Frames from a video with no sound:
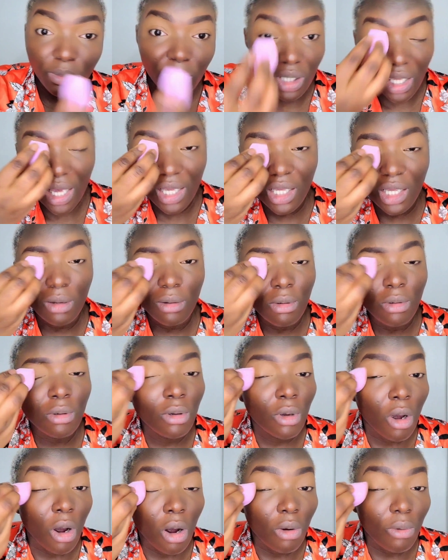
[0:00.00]
be cakey.
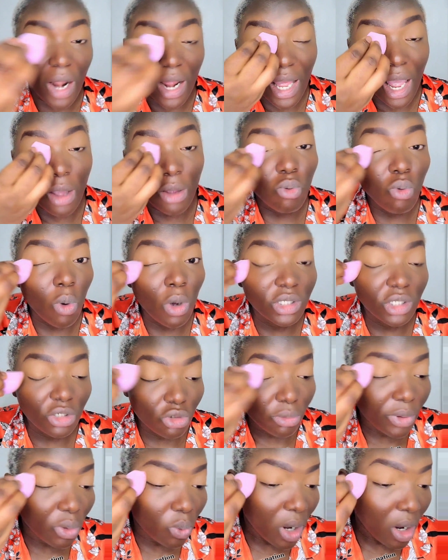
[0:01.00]
All right, and we want it
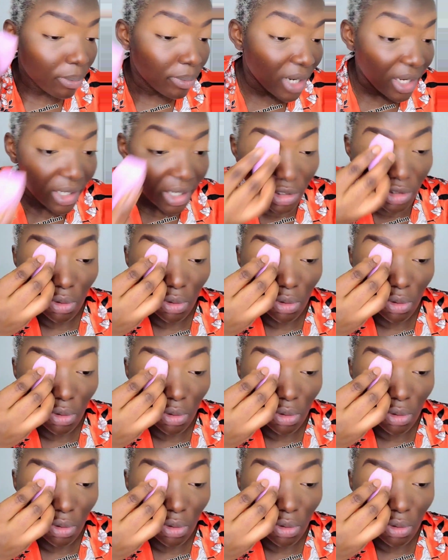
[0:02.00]
to be well blended.